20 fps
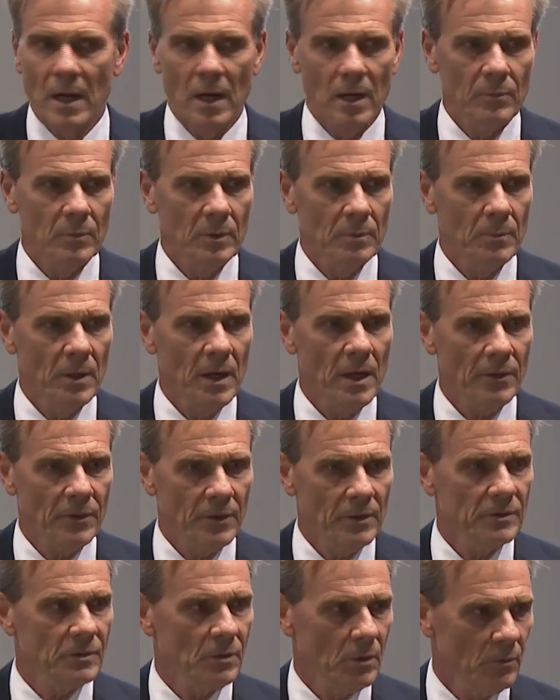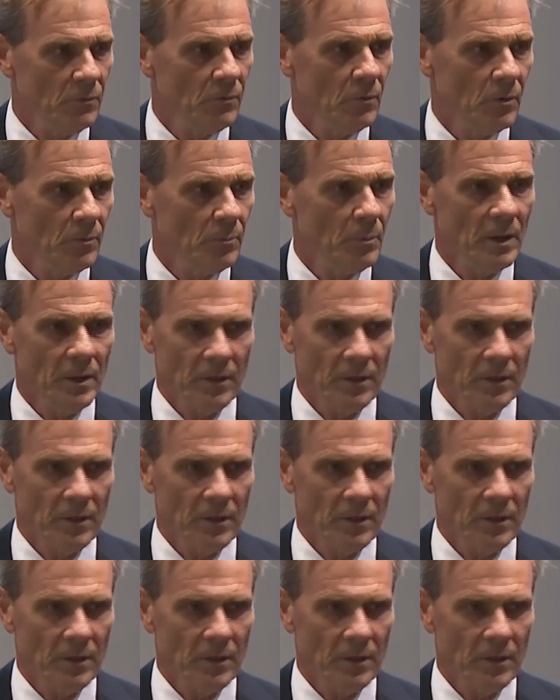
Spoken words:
air we breathe and so forth,